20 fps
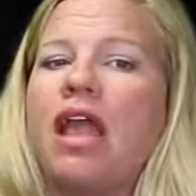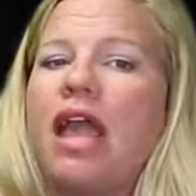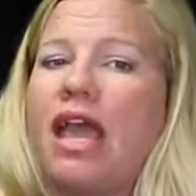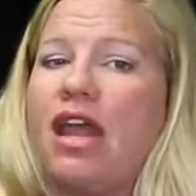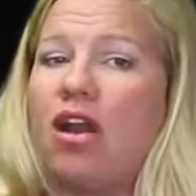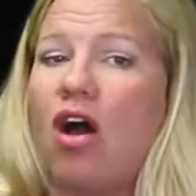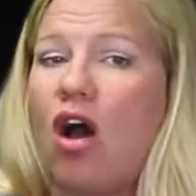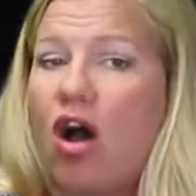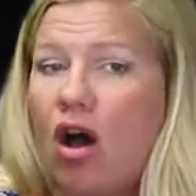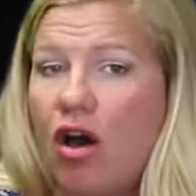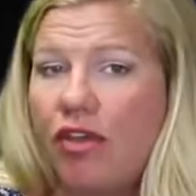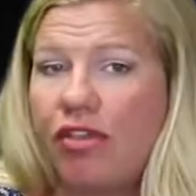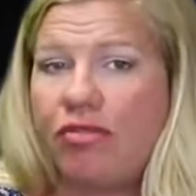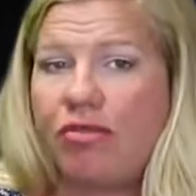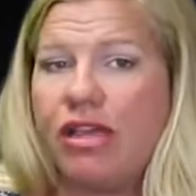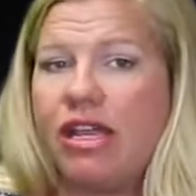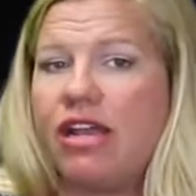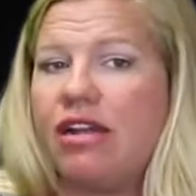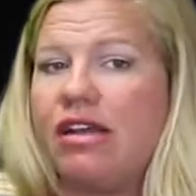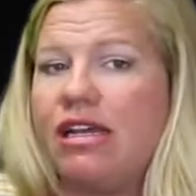And all
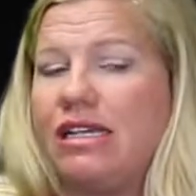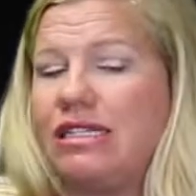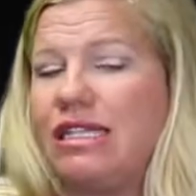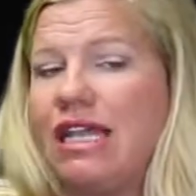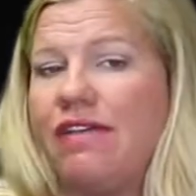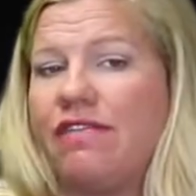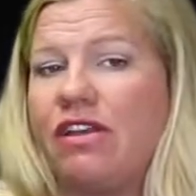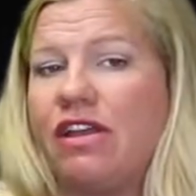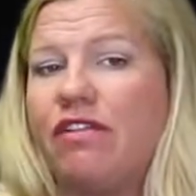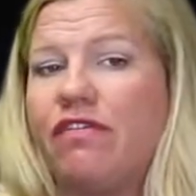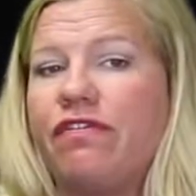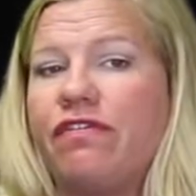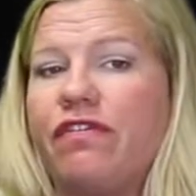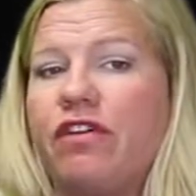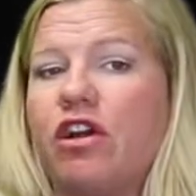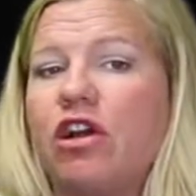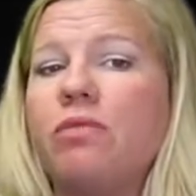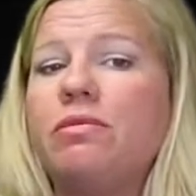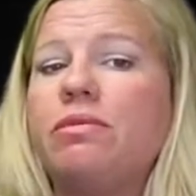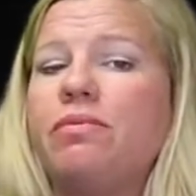3 areas have
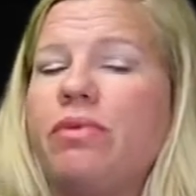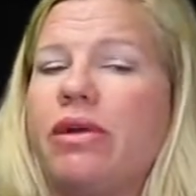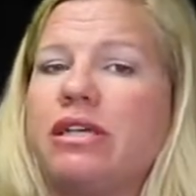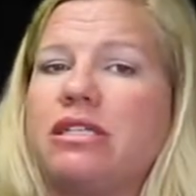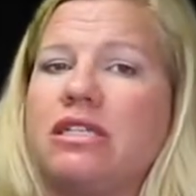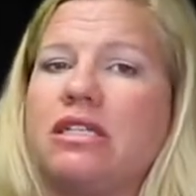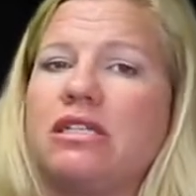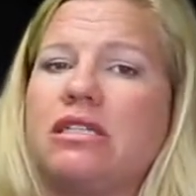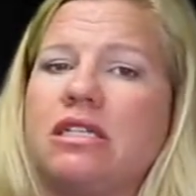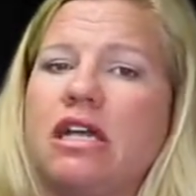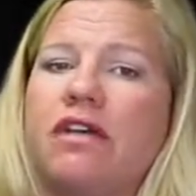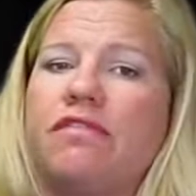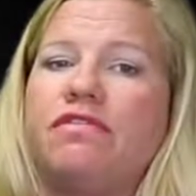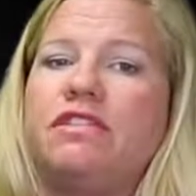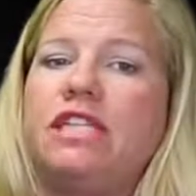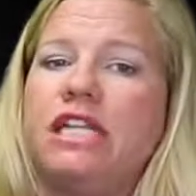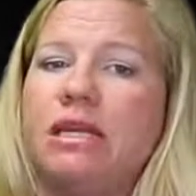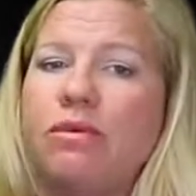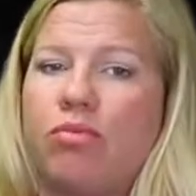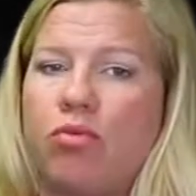confirmed presence
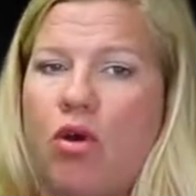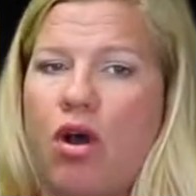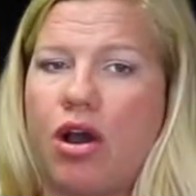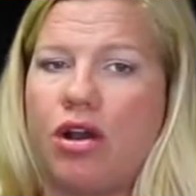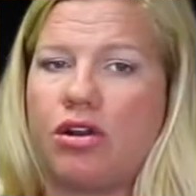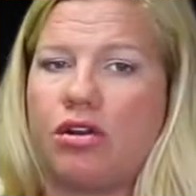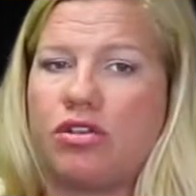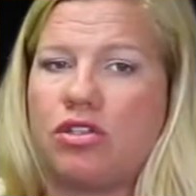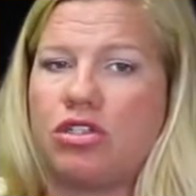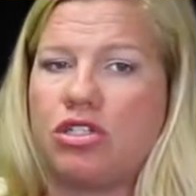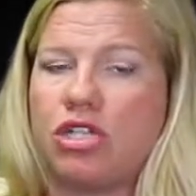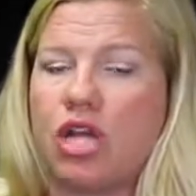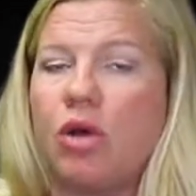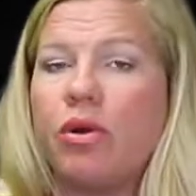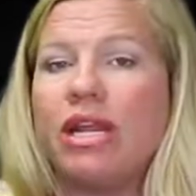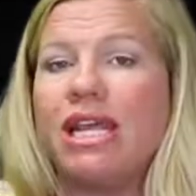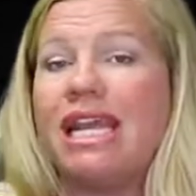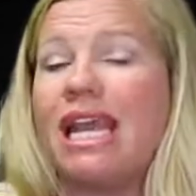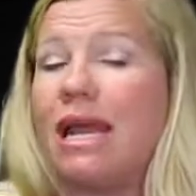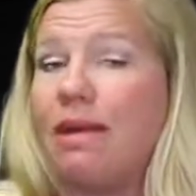of deep water,
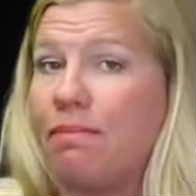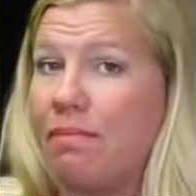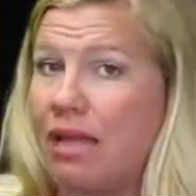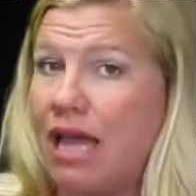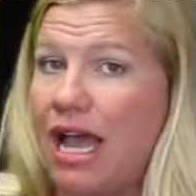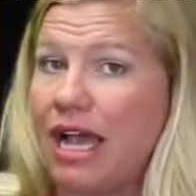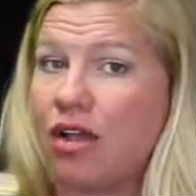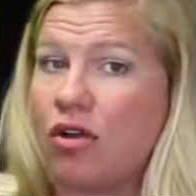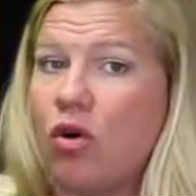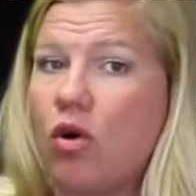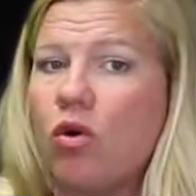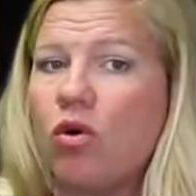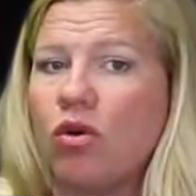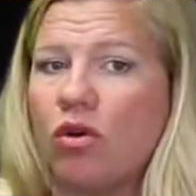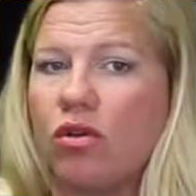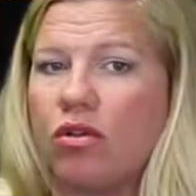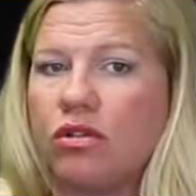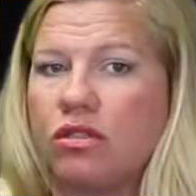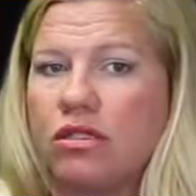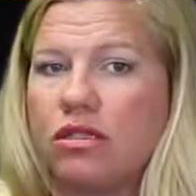stony, and black
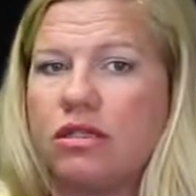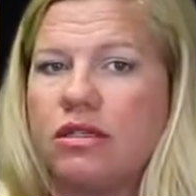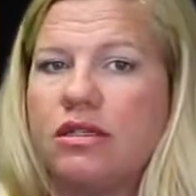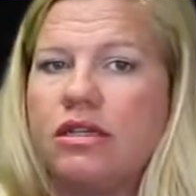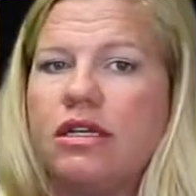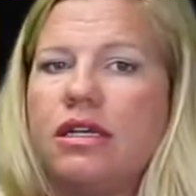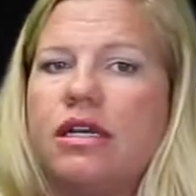corals.